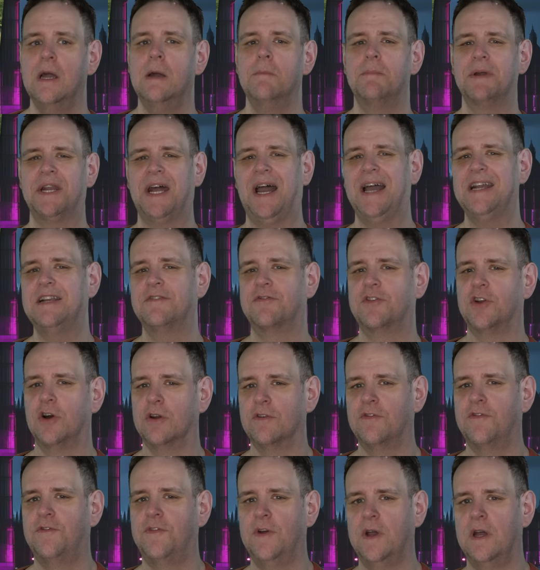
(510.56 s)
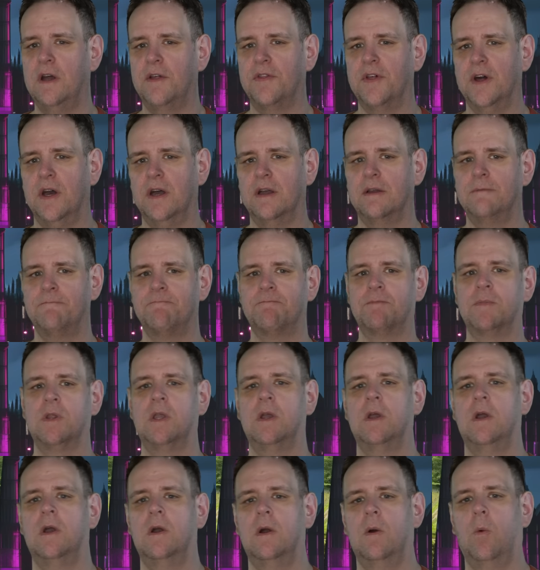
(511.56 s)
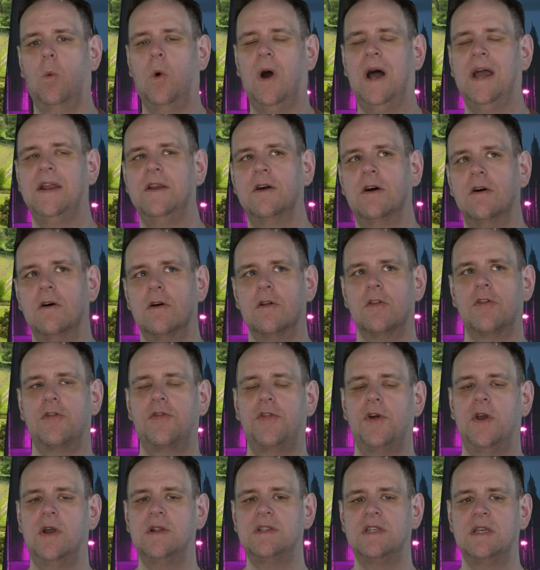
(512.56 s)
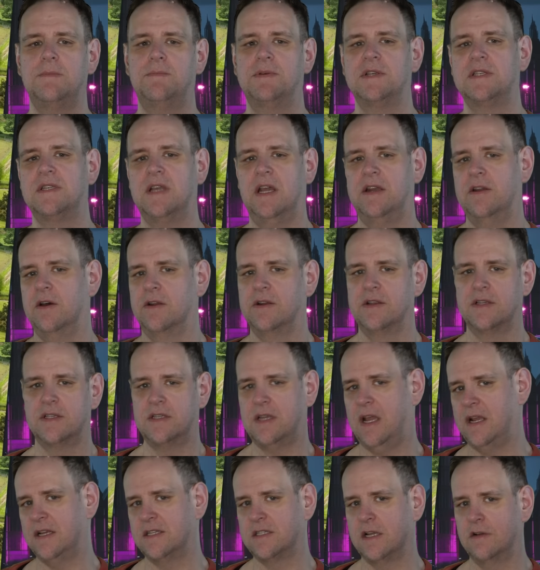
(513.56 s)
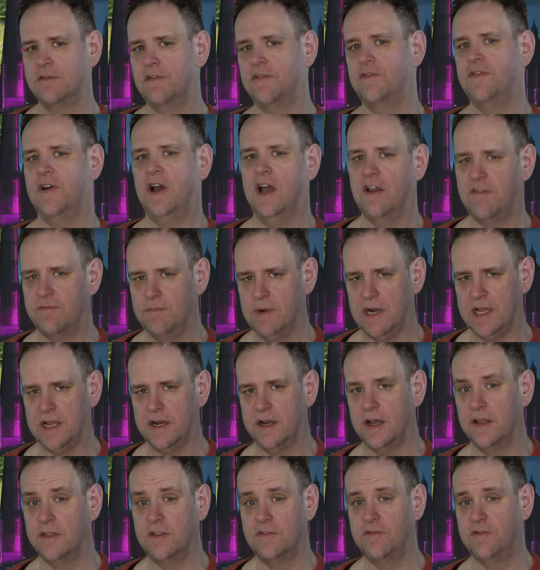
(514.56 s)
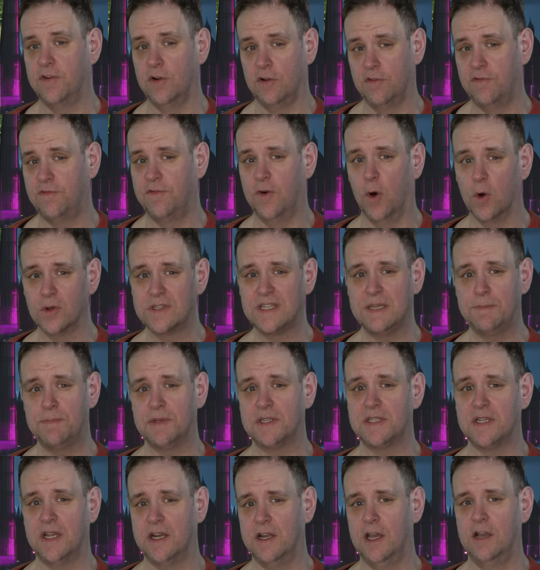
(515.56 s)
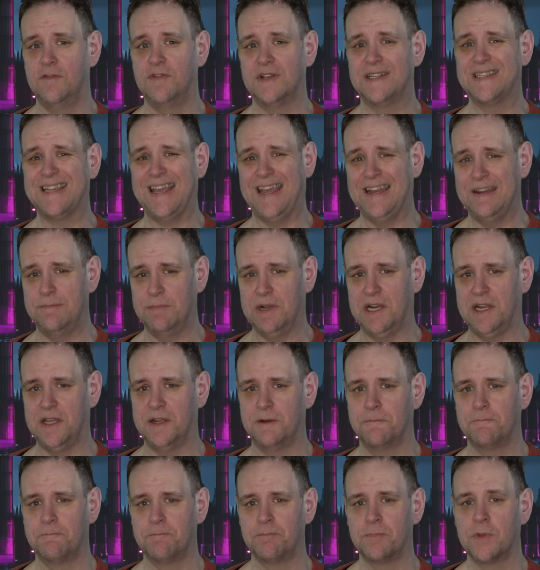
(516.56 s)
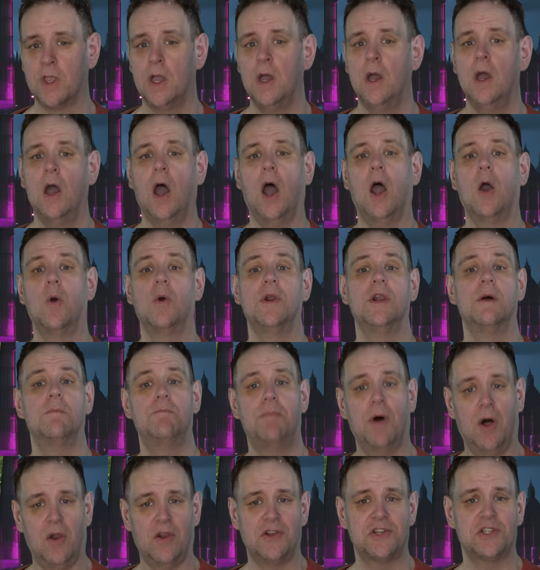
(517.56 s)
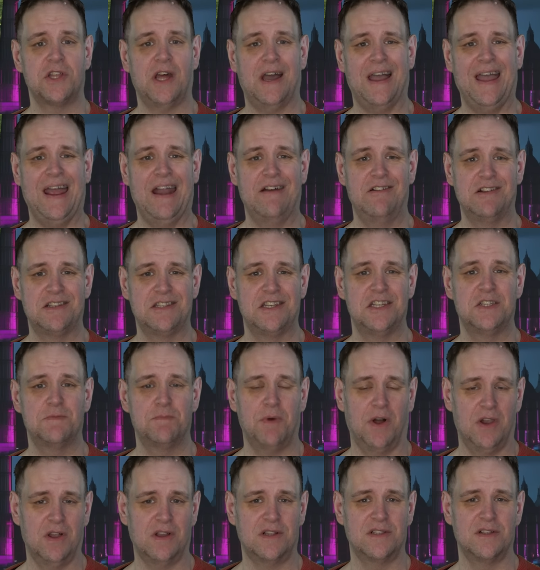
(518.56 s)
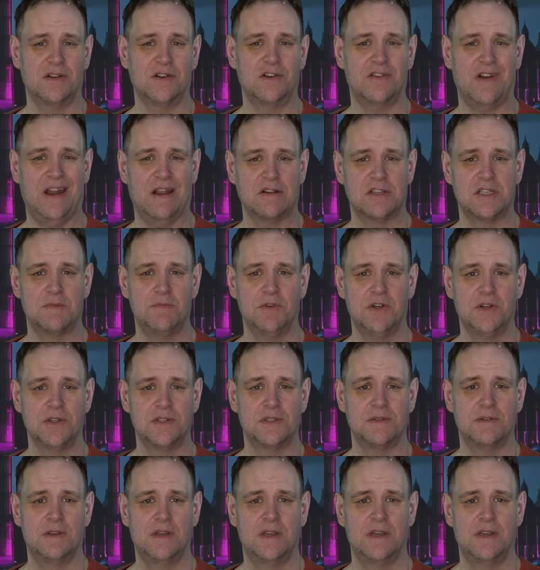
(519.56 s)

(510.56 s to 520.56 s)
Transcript: But I'd have gone further. Why not thirty percent on estates over five million and the full forty percent over ten million? Oh, and abolish that heritage bollocks on grouse moors?